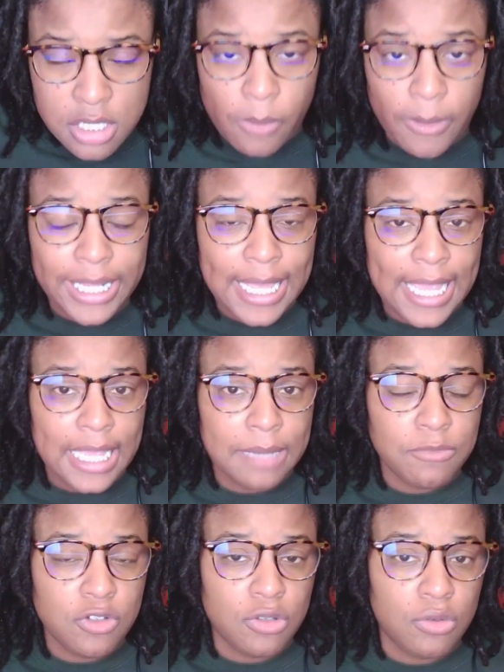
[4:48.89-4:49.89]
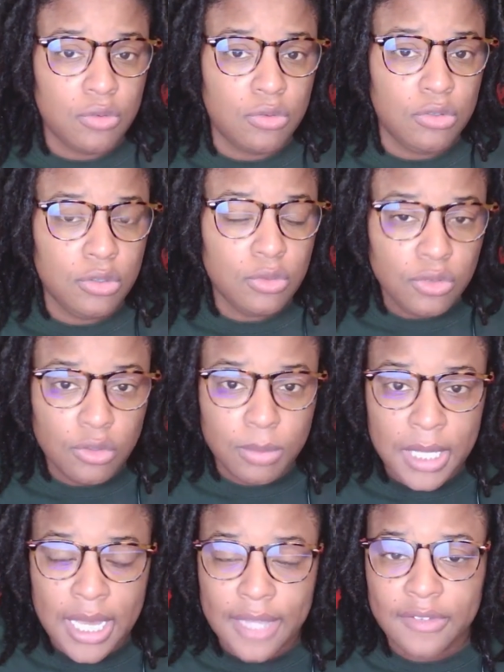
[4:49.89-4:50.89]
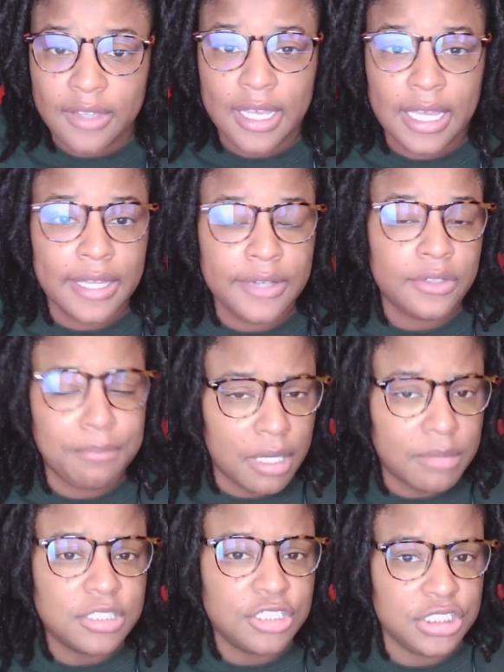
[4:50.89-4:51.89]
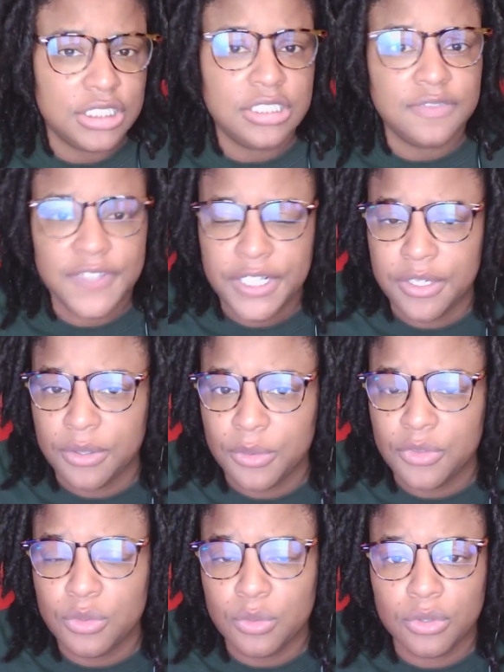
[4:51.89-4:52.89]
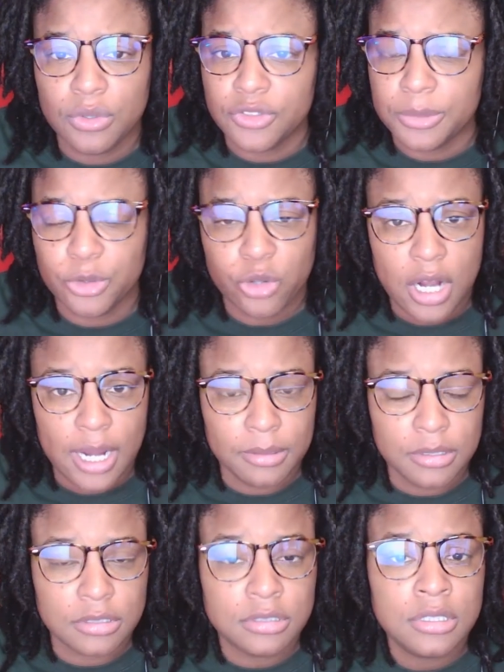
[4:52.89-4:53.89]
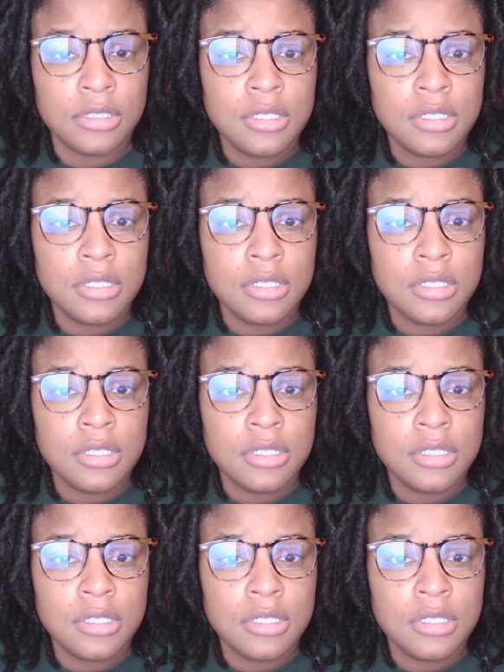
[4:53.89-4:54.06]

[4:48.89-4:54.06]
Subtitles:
when it came to YouTube content, publishing these videos to her subscribers.